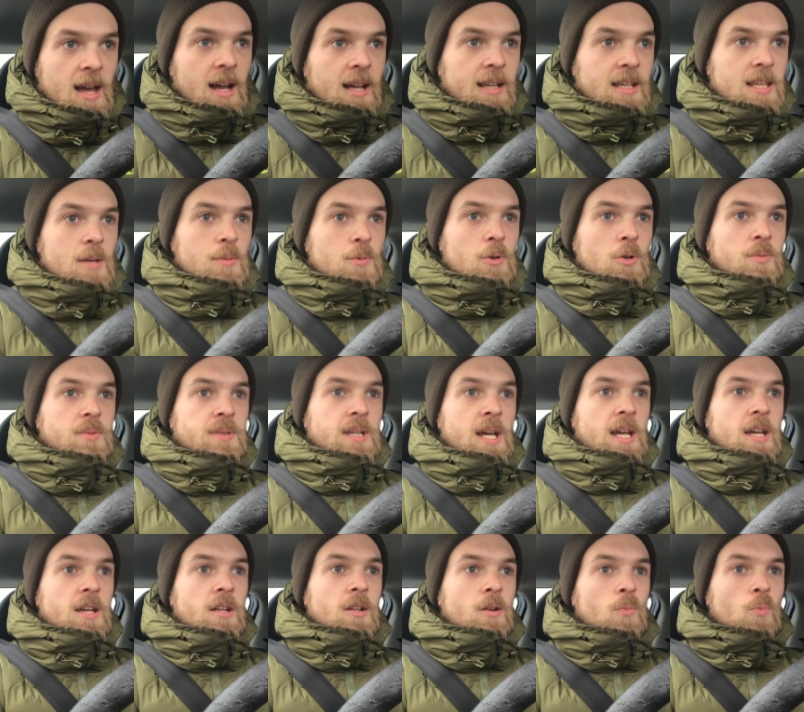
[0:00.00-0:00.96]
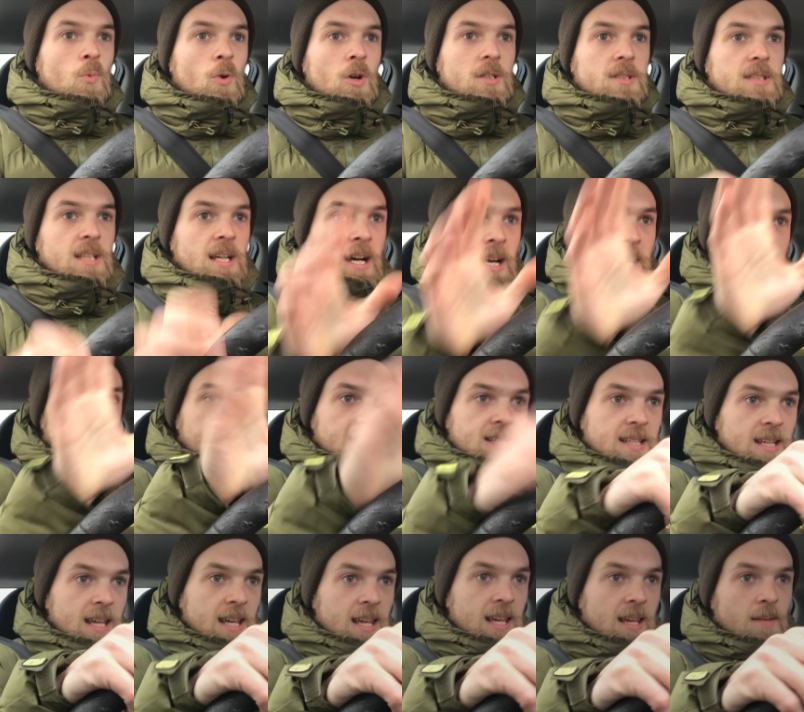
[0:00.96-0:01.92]
and keep you updated on what I
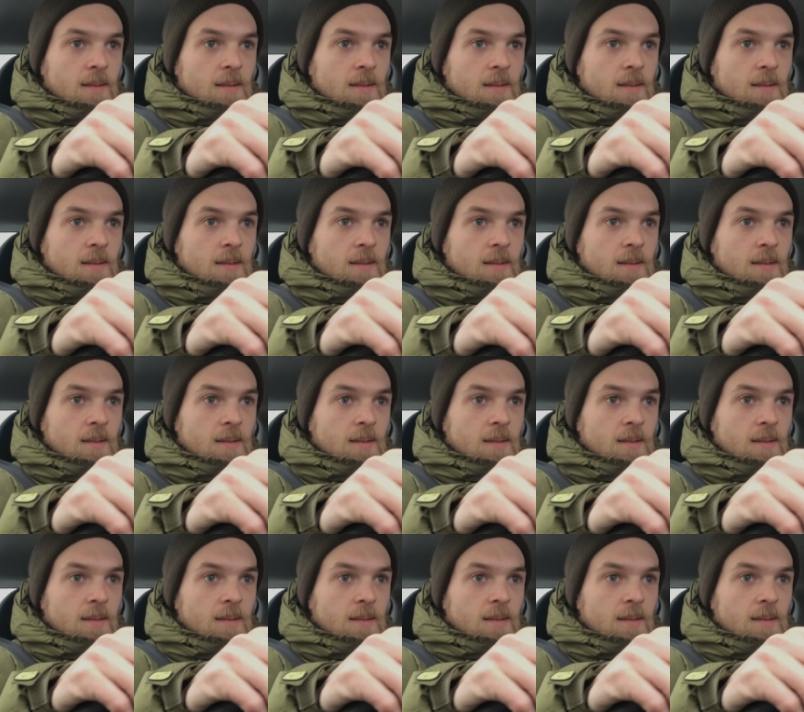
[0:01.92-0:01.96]
see.